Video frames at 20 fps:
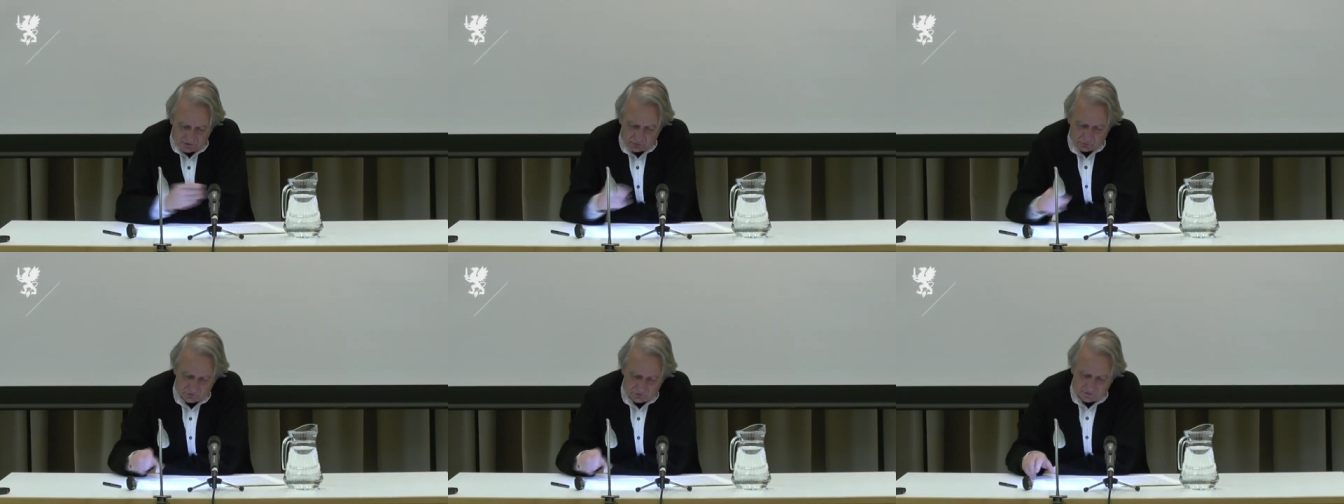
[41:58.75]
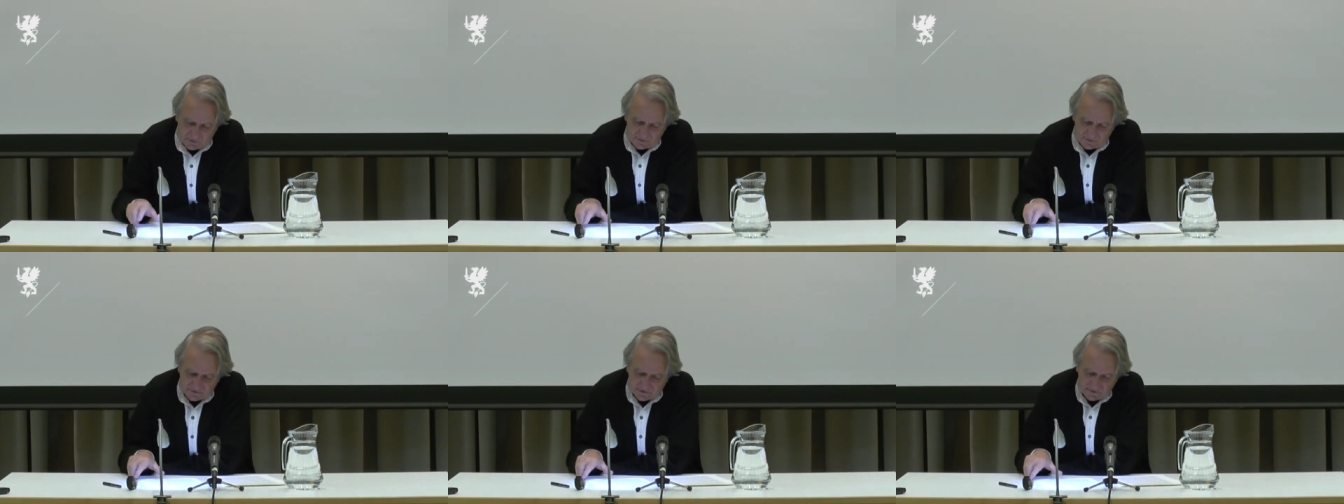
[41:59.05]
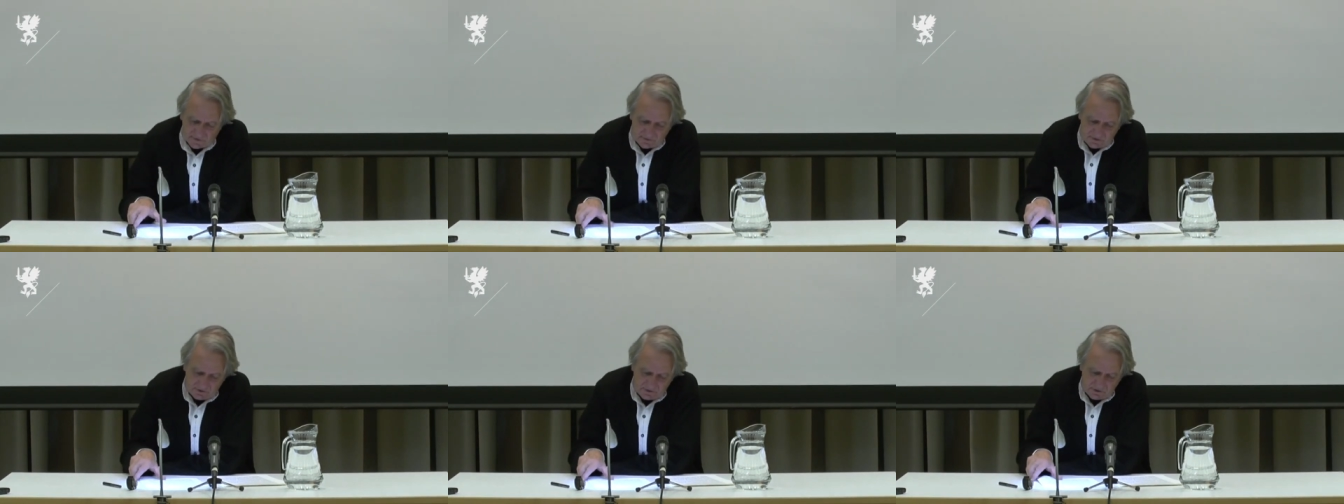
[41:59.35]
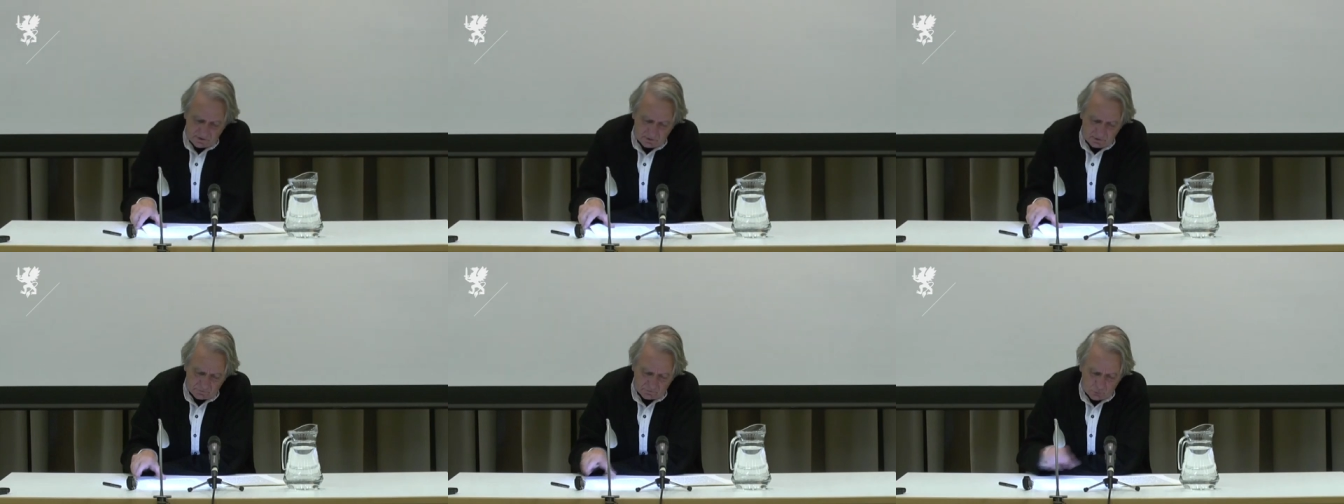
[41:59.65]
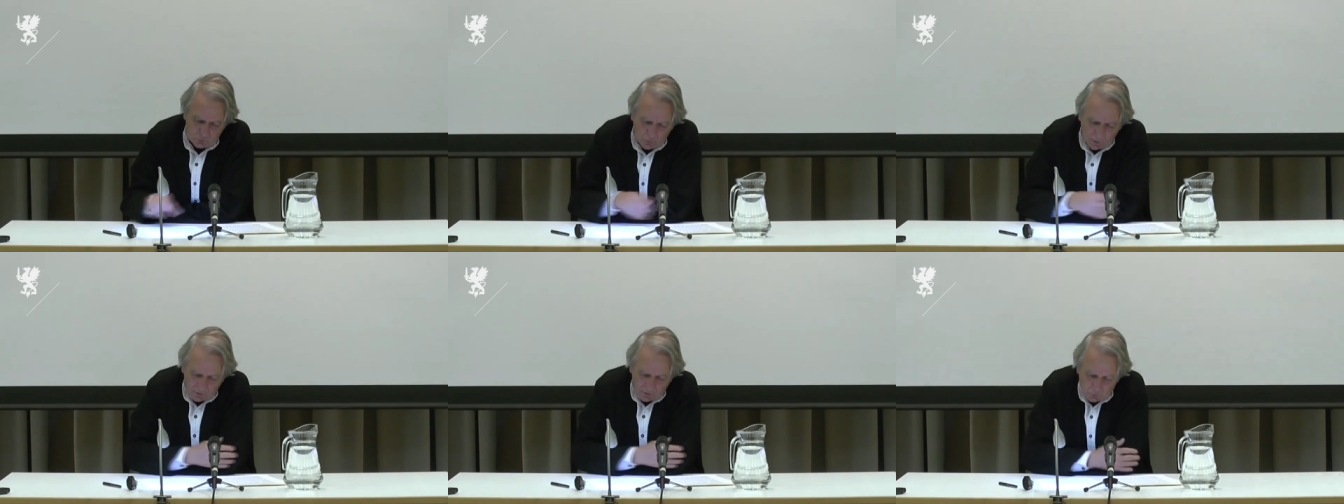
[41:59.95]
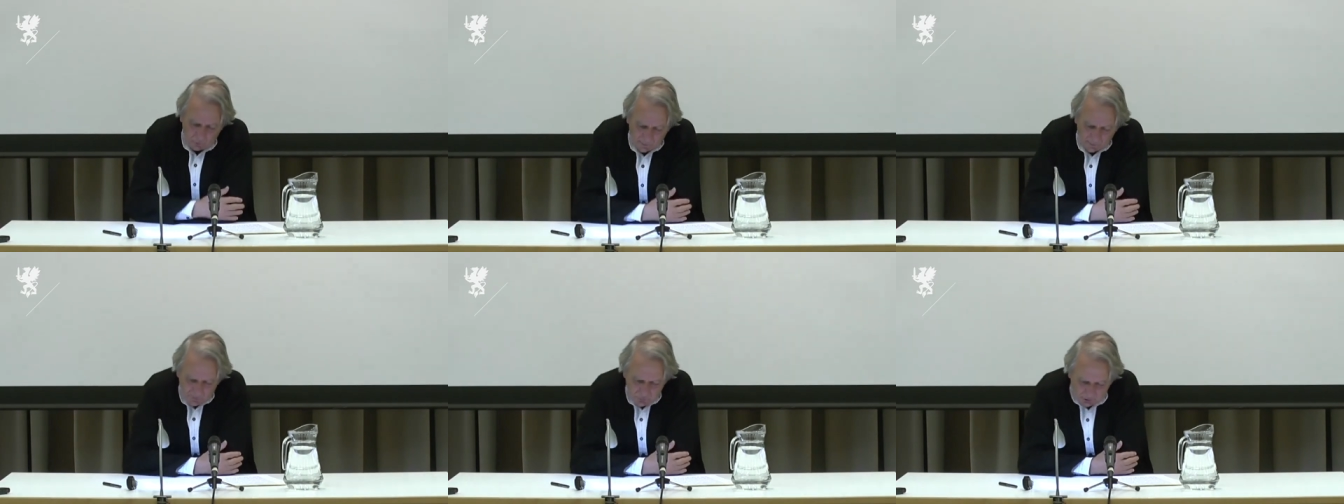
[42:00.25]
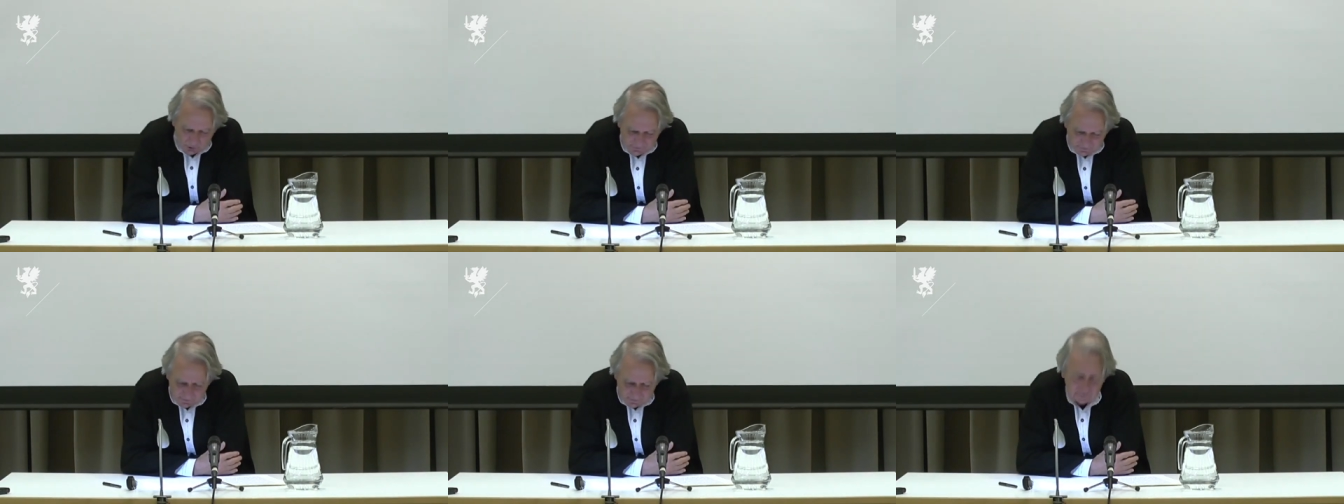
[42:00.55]
into the necessity of the one-way
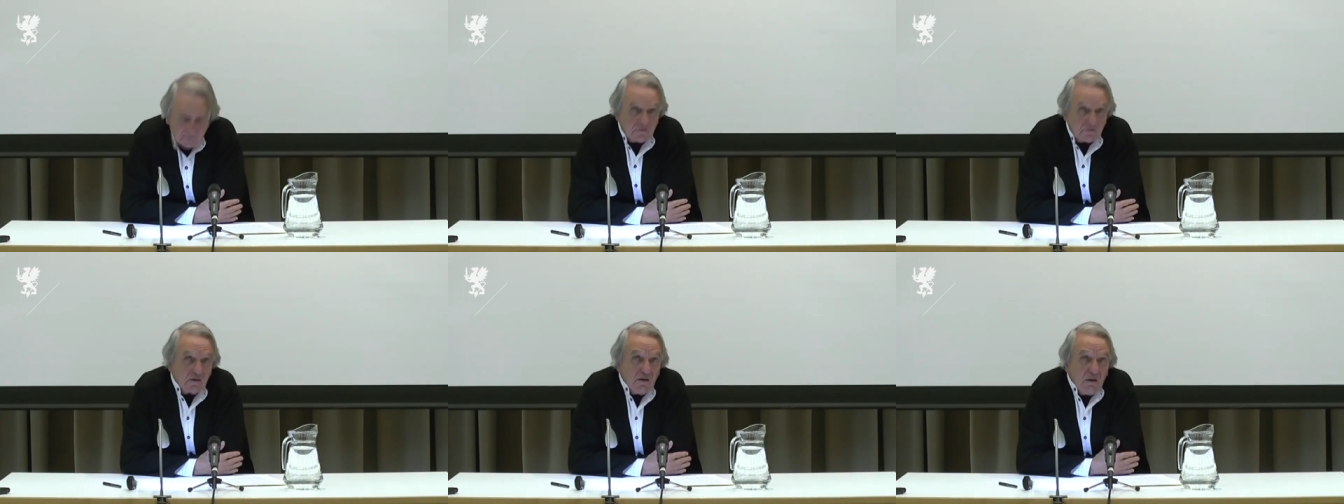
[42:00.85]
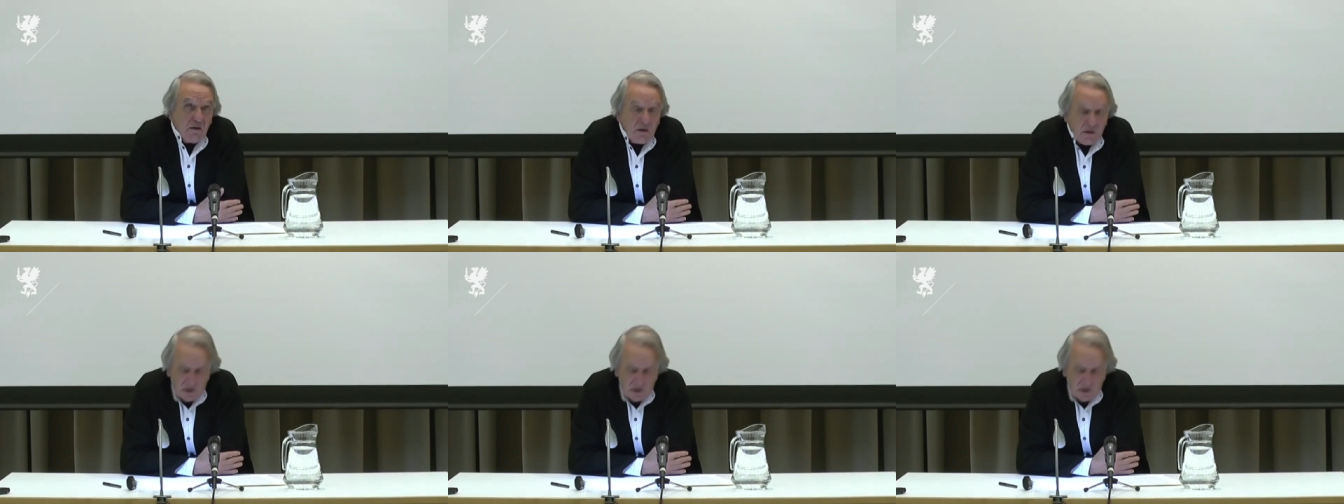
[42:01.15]
process,